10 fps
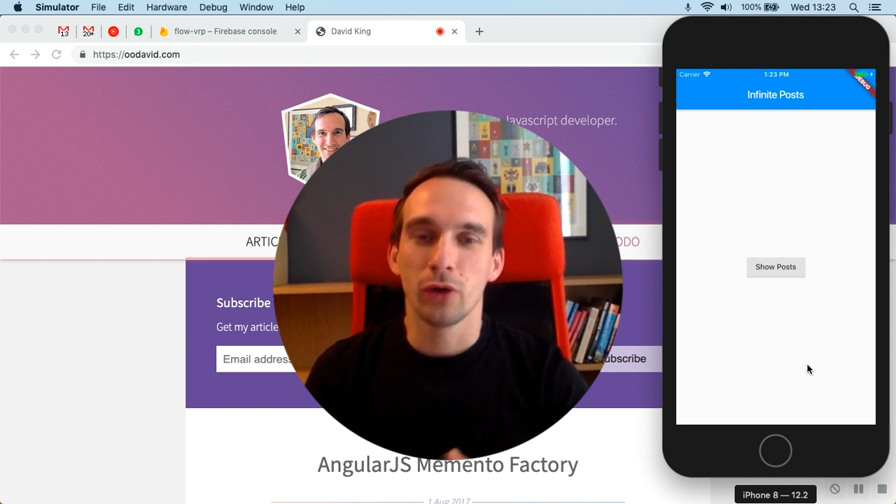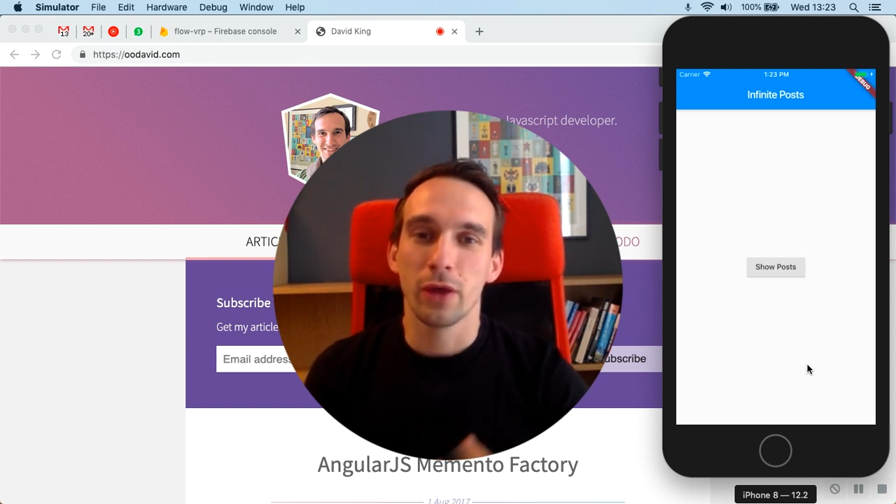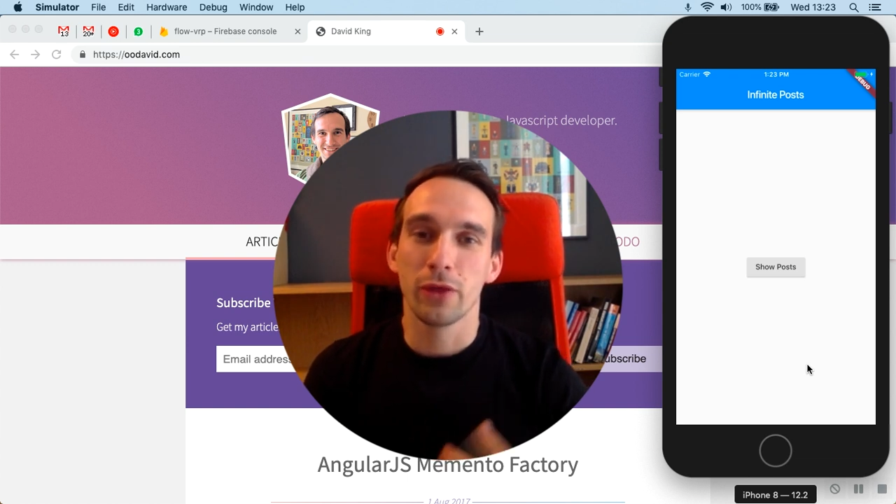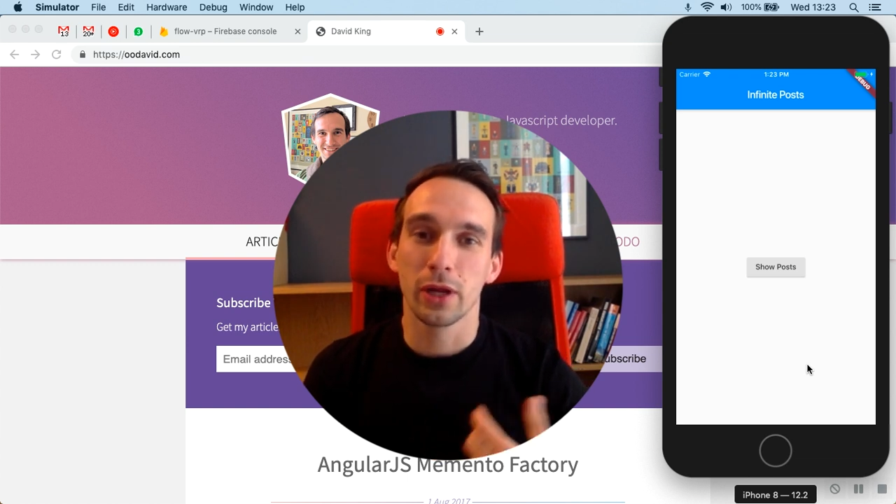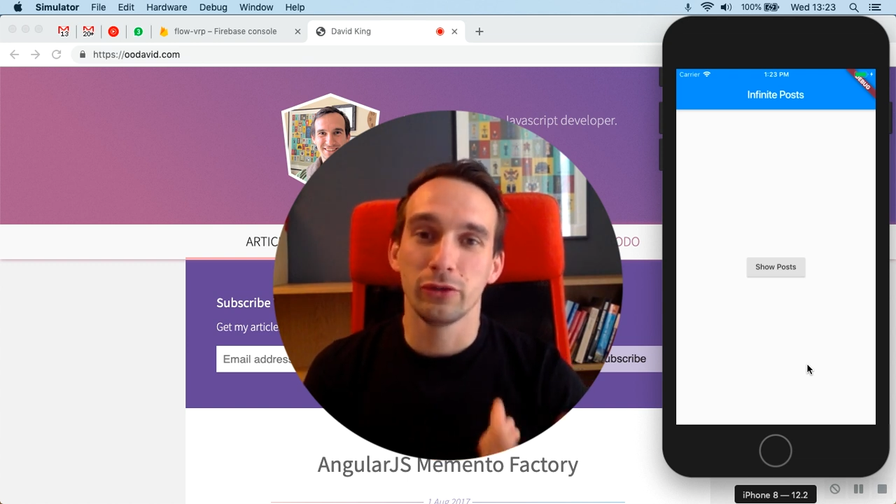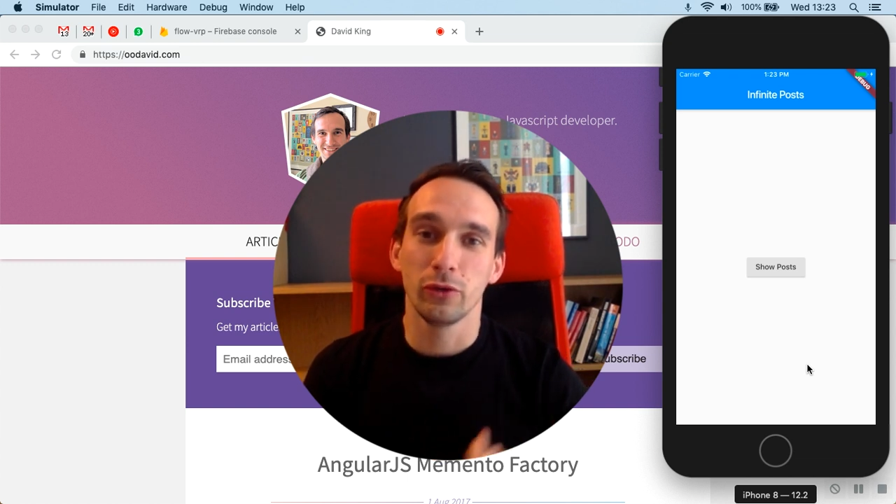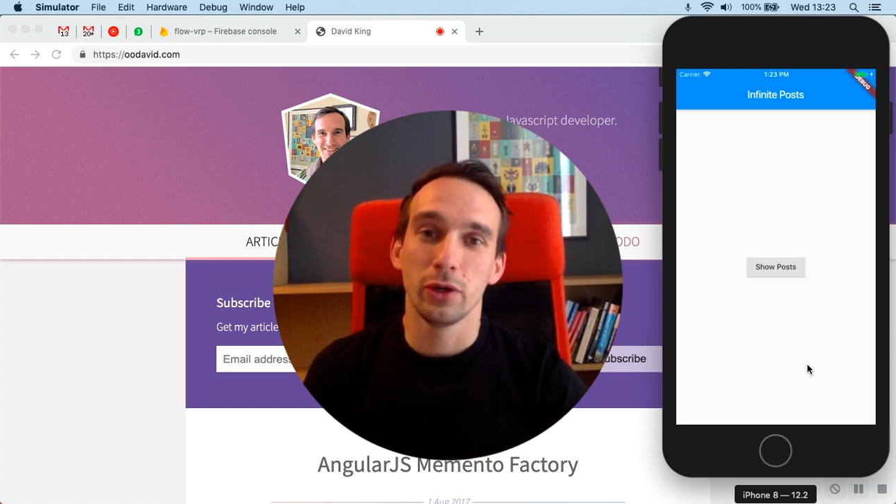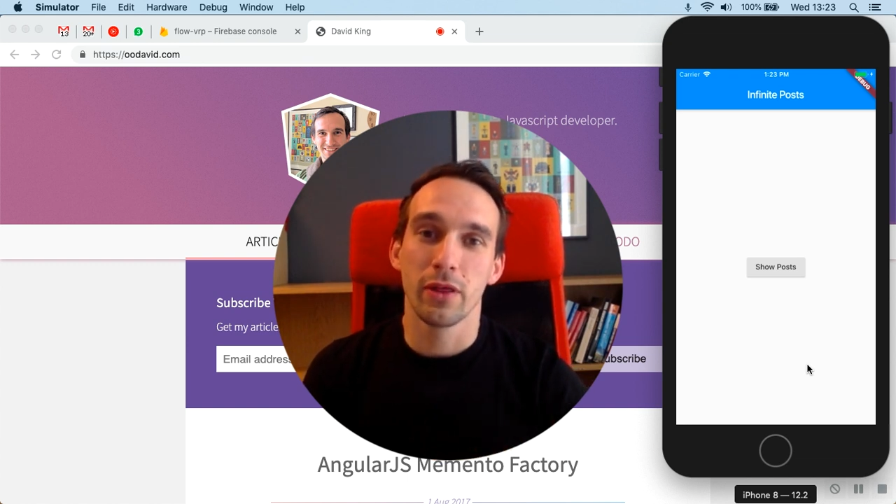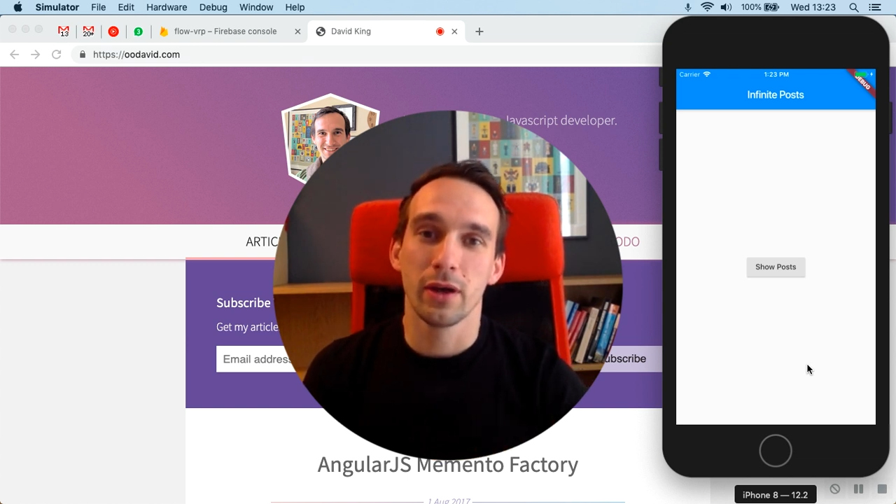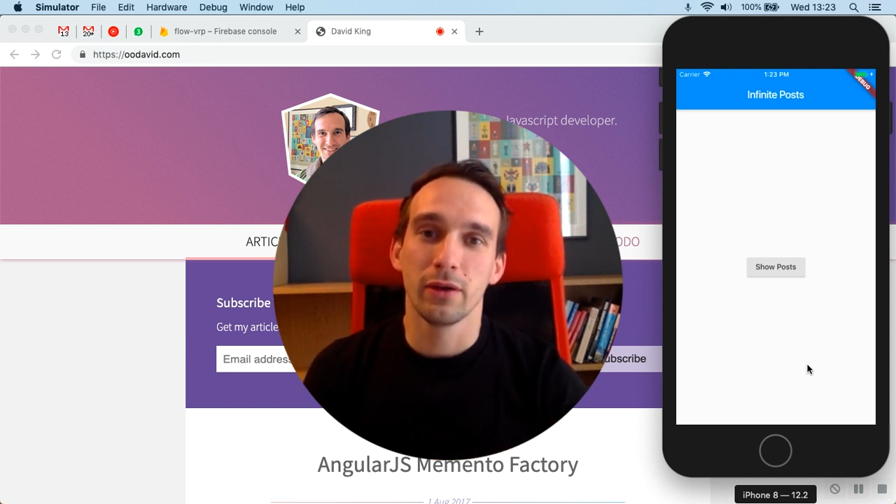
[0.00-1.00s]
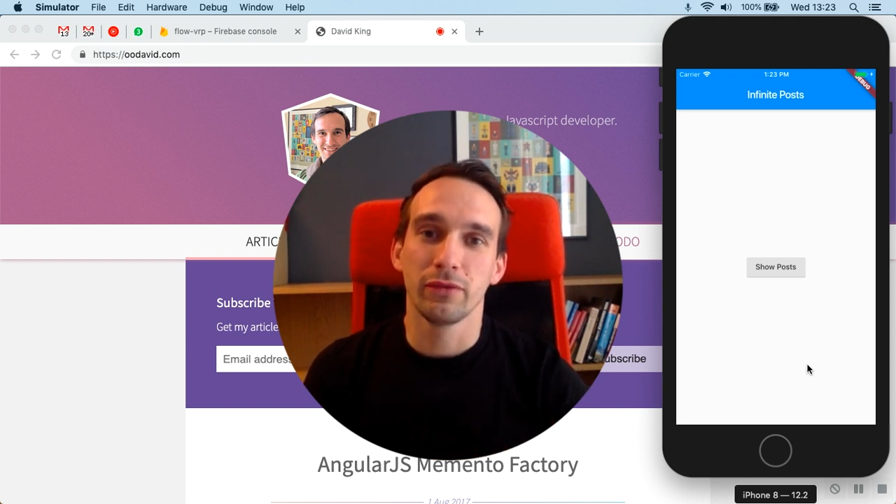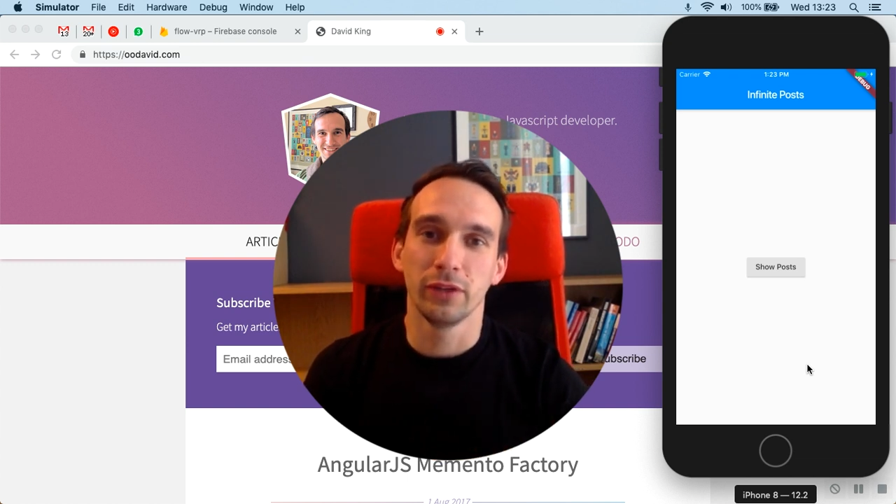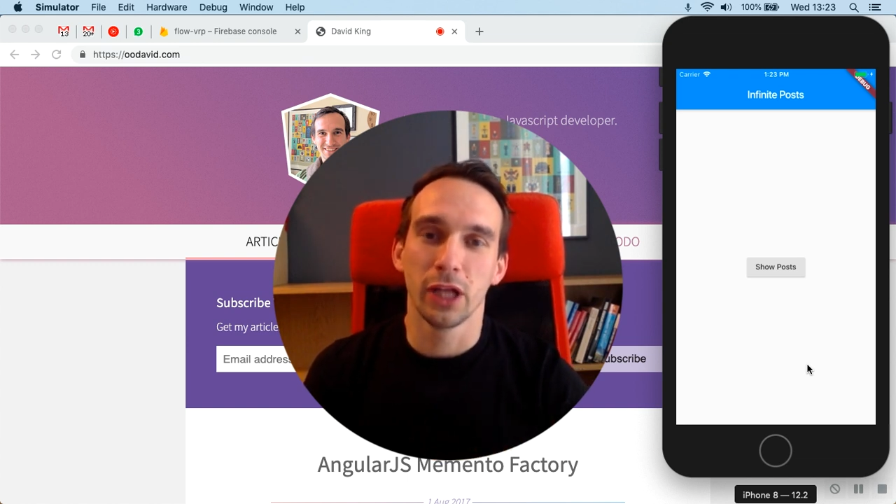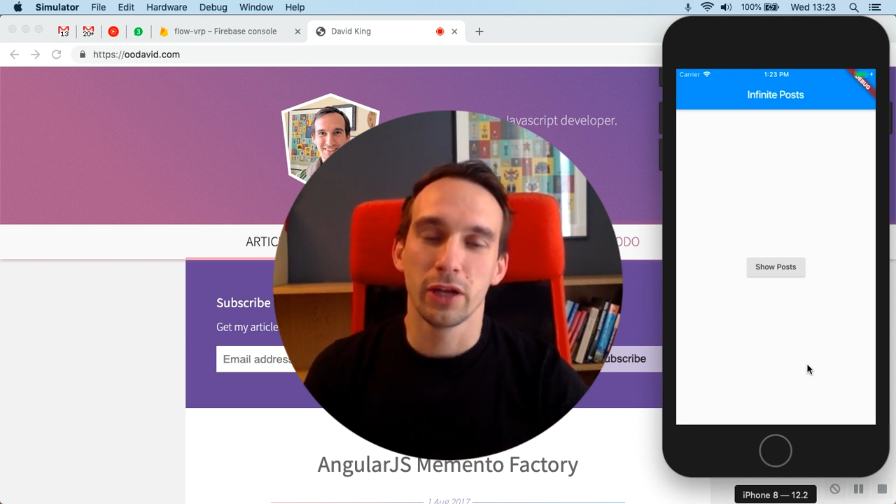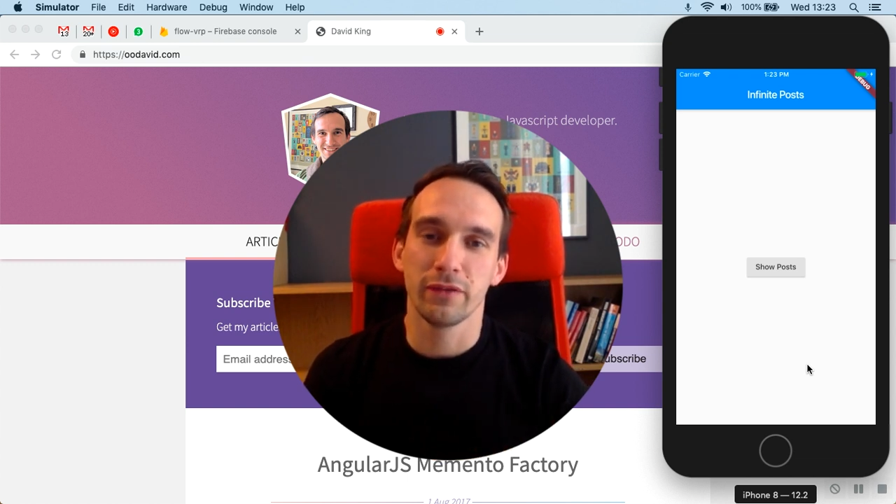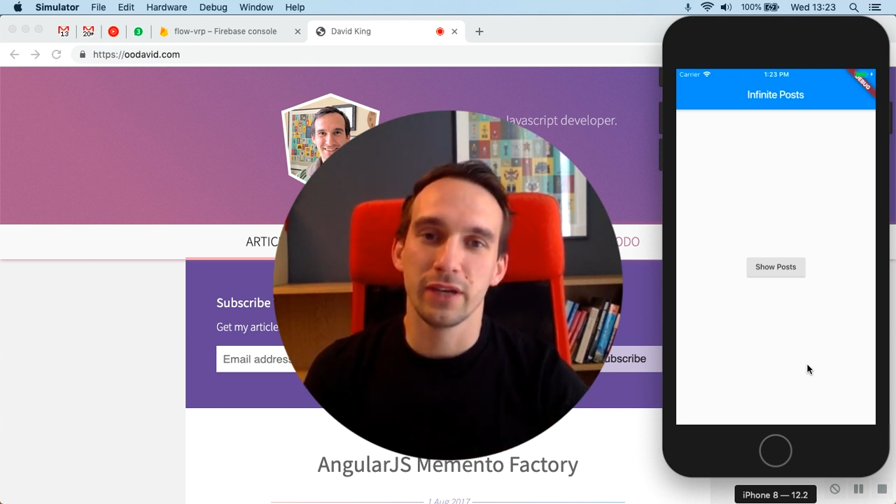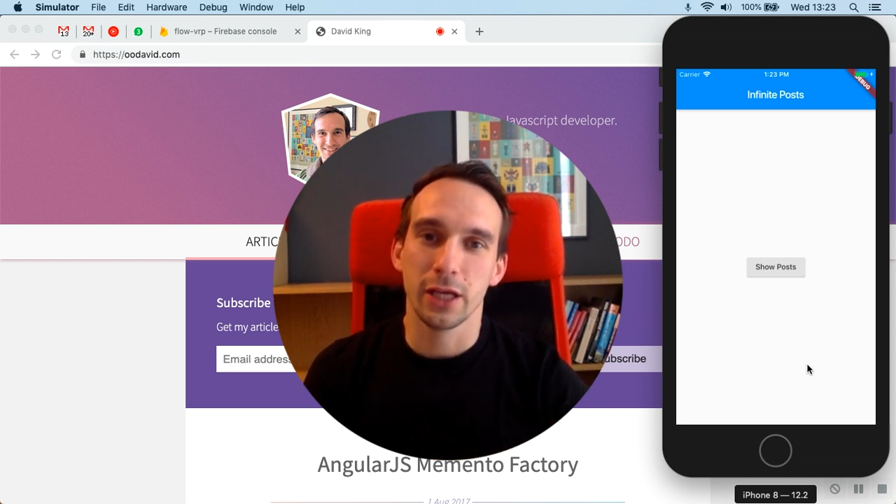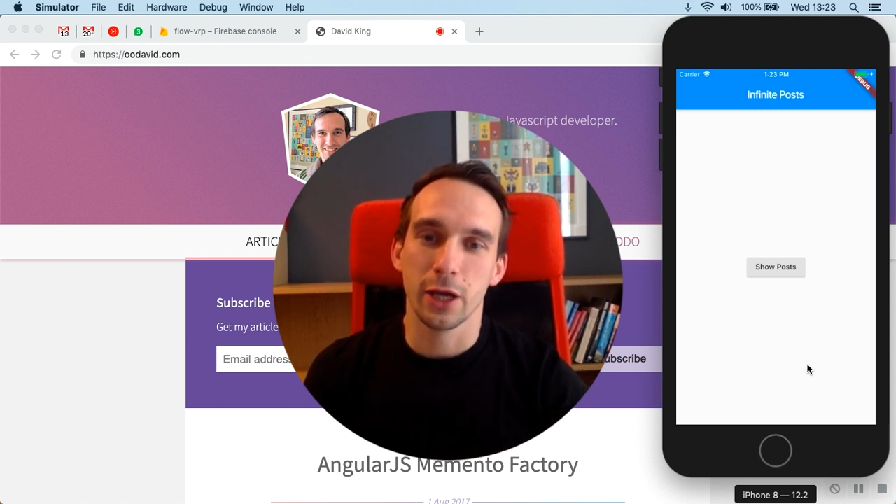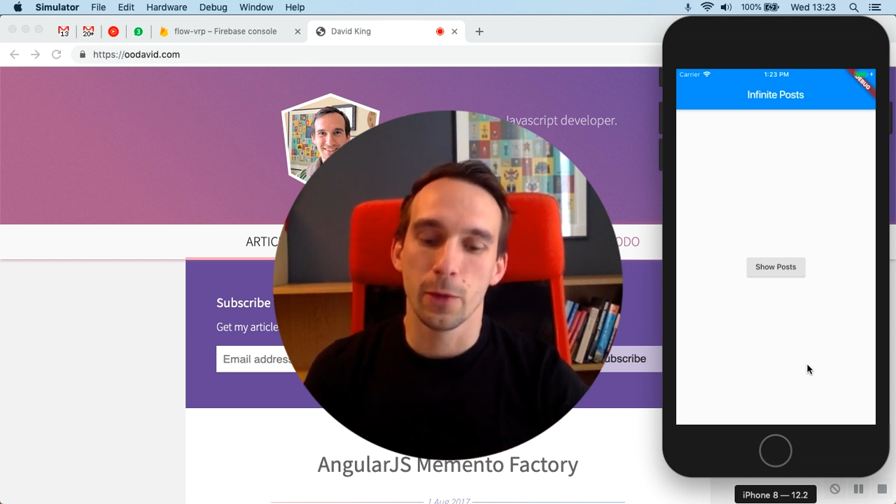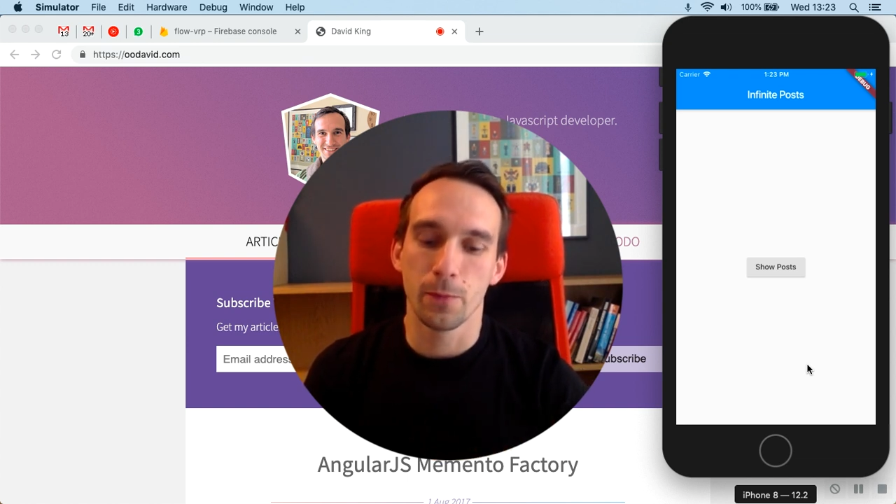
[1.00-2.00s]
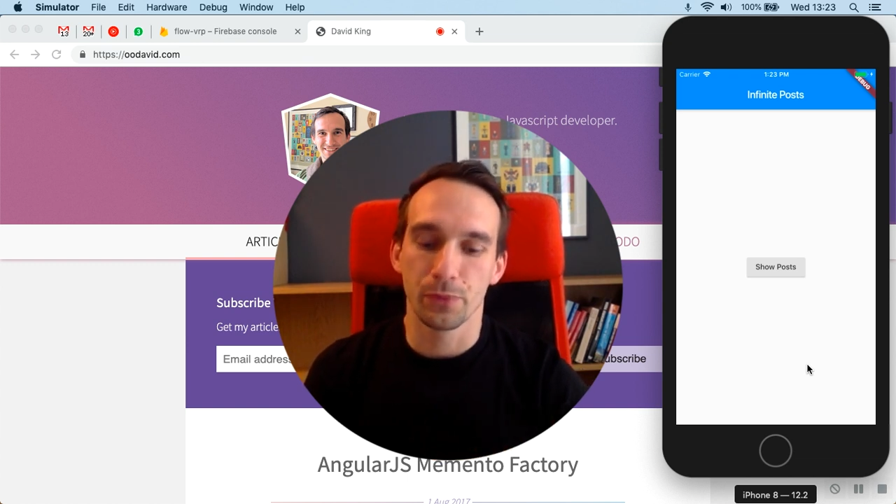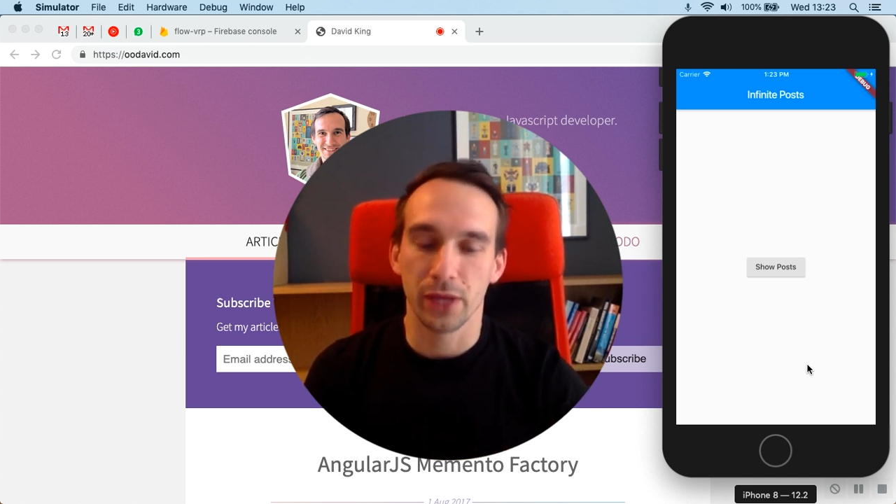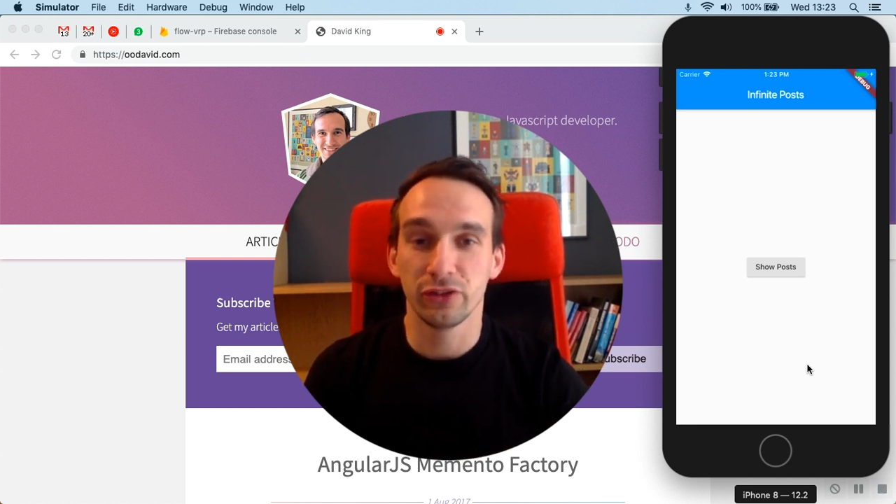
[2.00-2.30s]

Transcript: So I thought I'd do another Flutter video.